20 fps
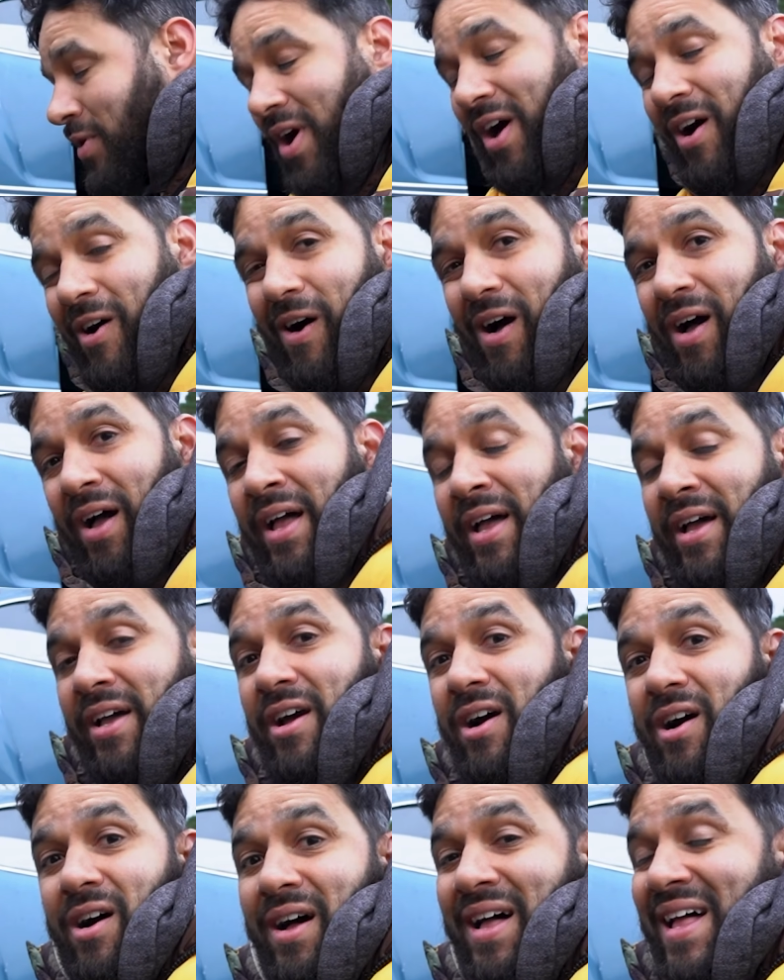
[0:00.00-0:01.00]
car.
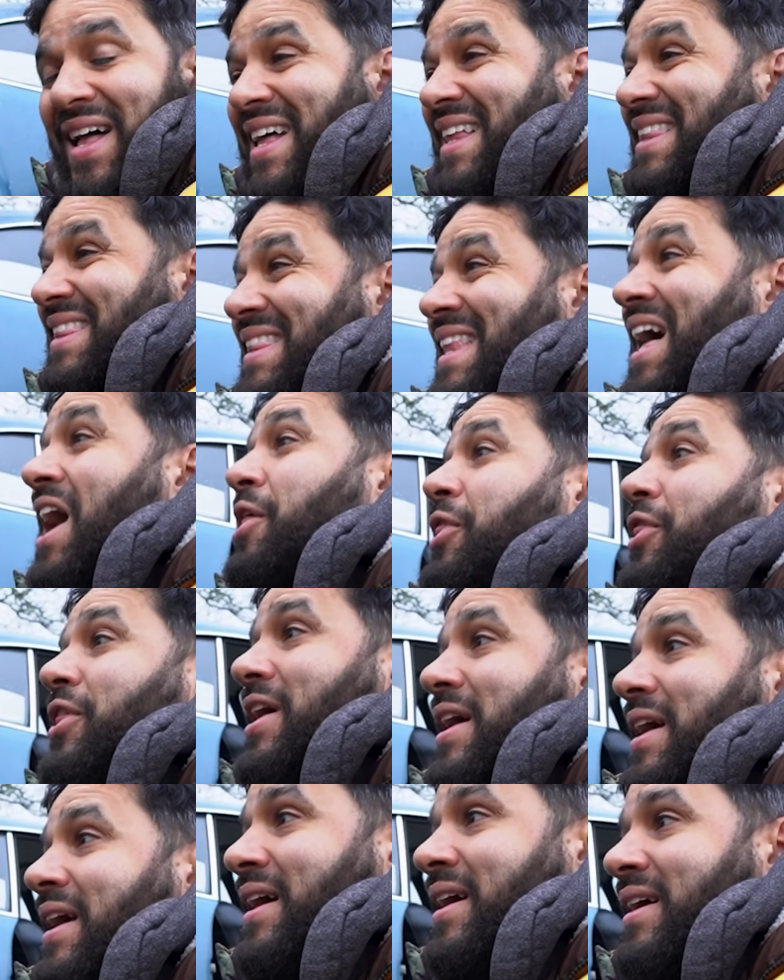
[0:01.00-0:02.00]

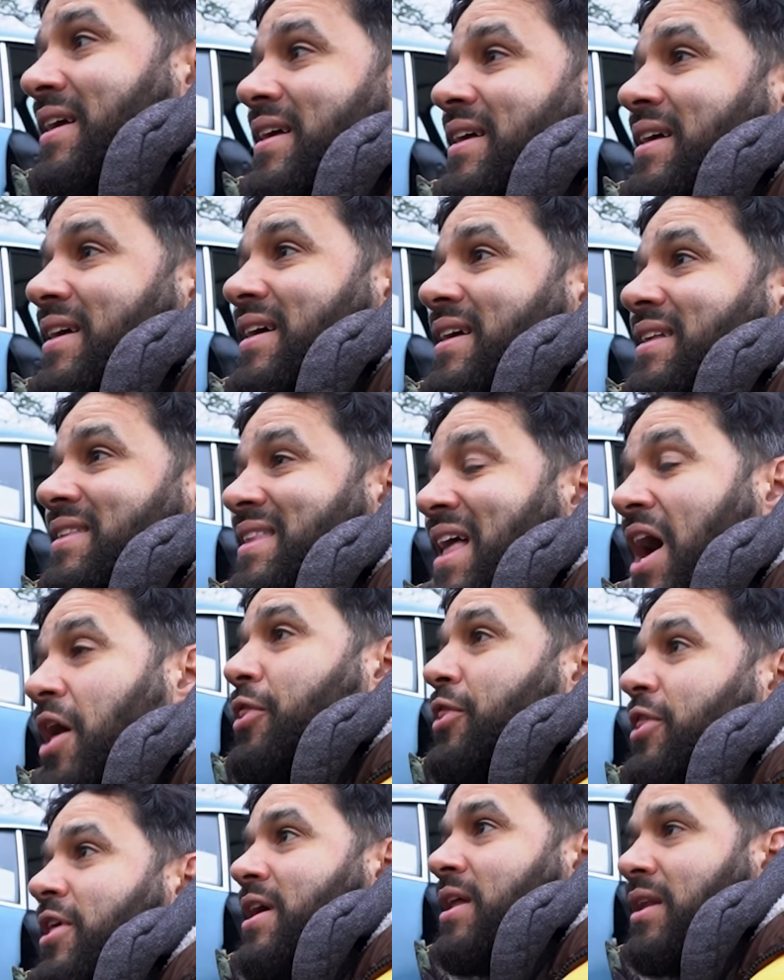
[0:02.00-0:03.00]
Nothing
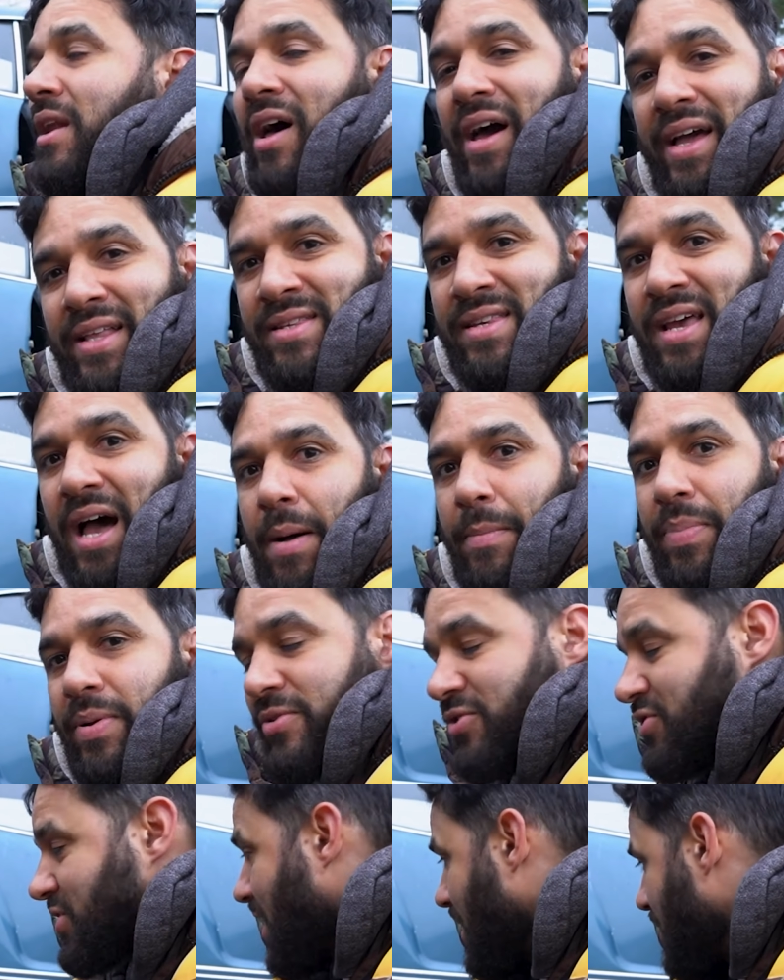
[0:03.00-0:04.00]
lines up.
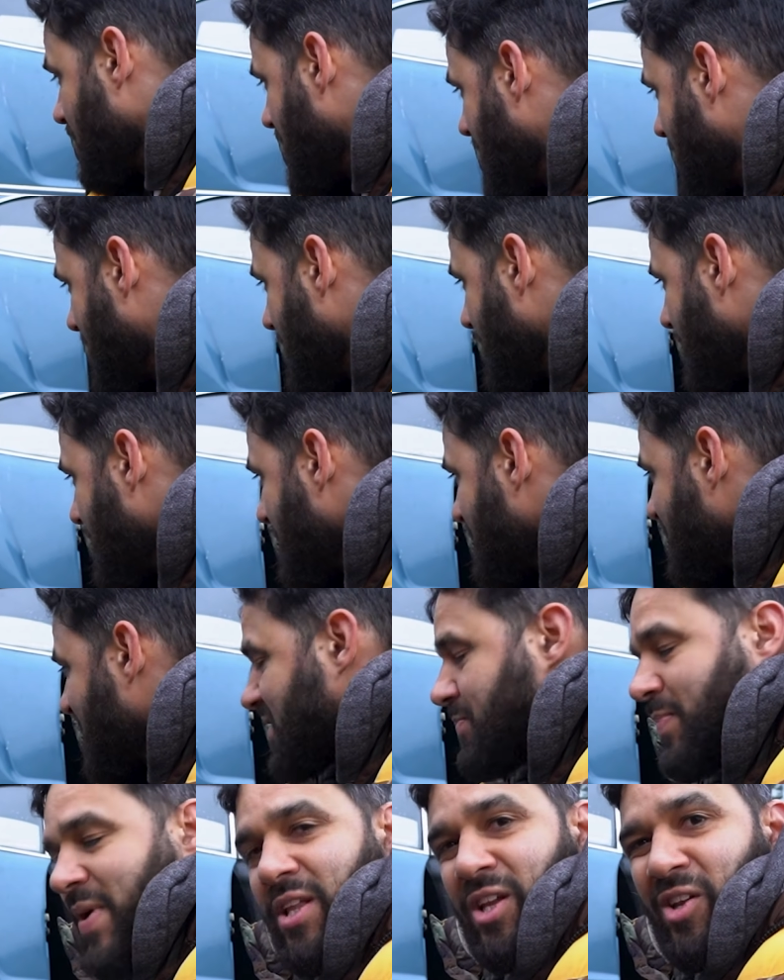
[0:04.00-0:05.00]
So
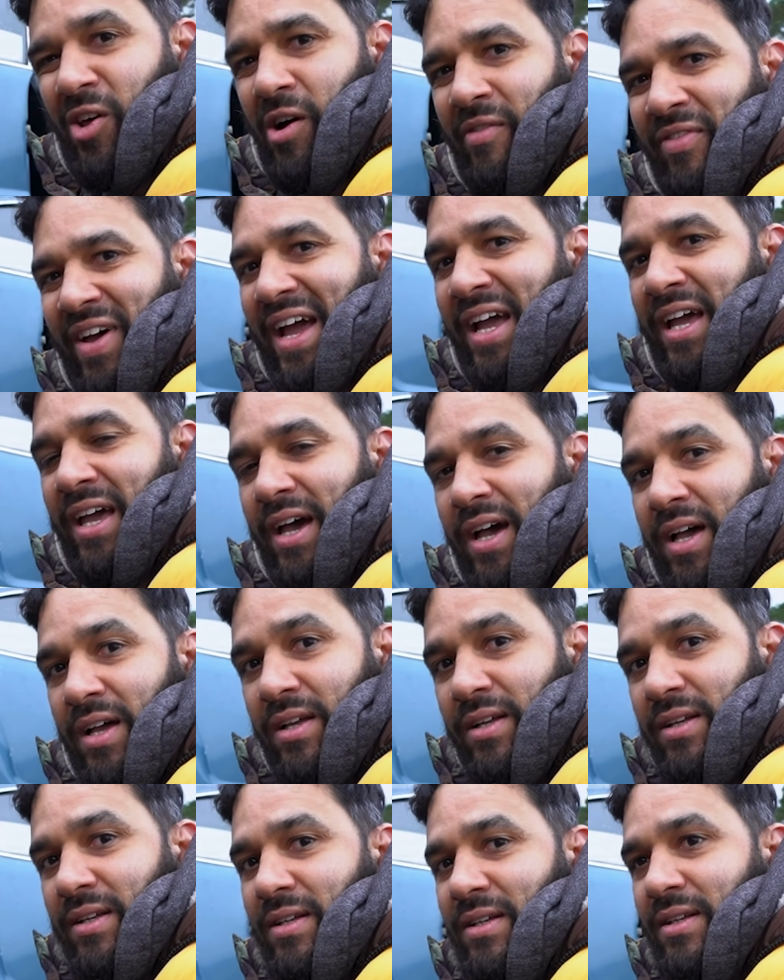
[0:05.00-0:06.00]
there's been a lot of anger,
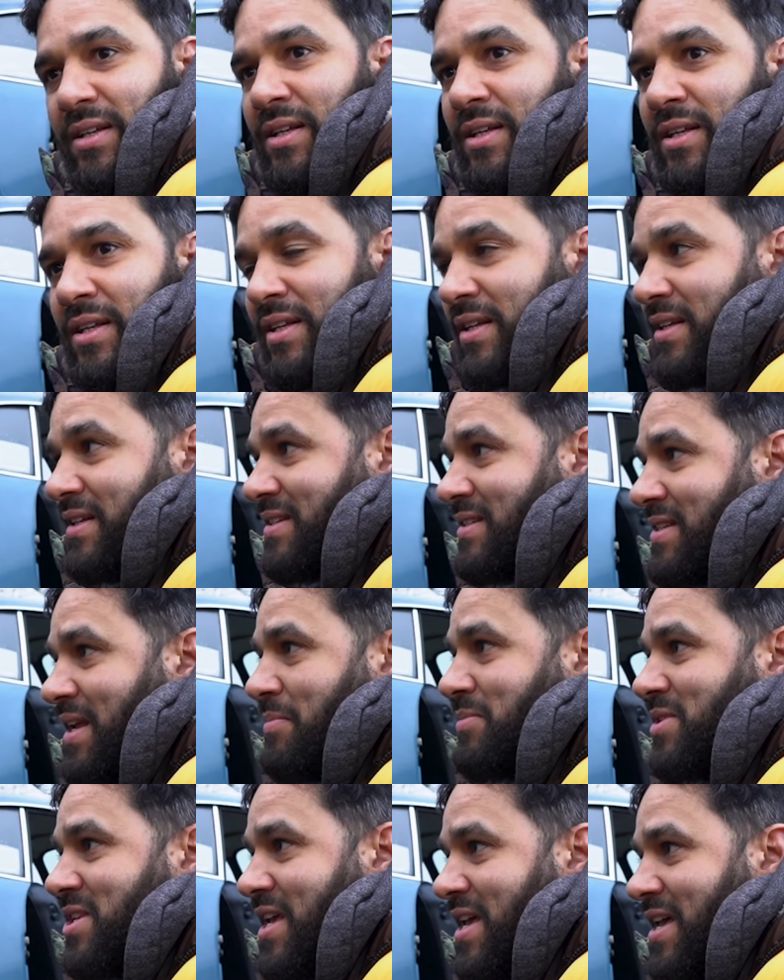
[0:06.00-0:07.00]

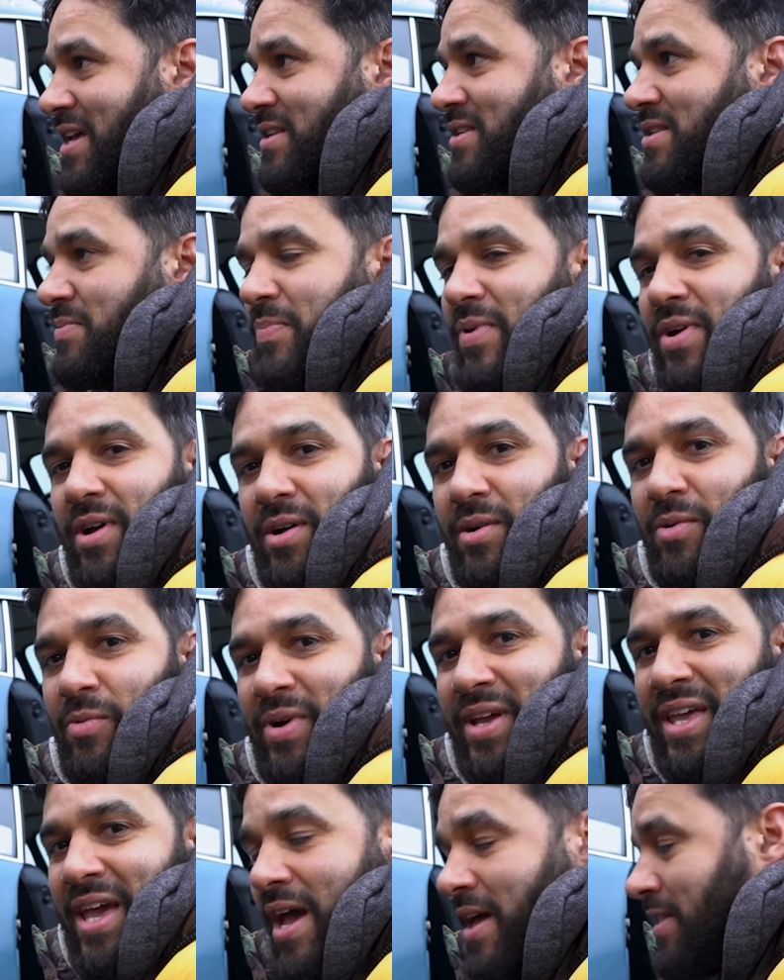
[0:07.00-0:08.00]
some tears, but
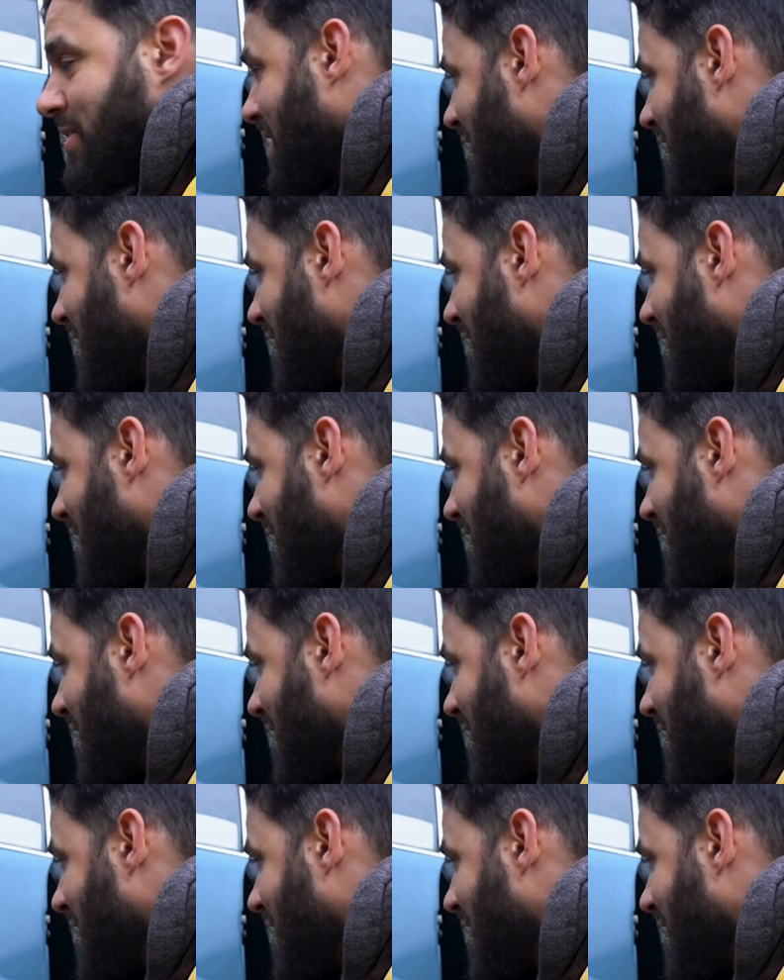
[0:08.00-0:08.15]
we're getting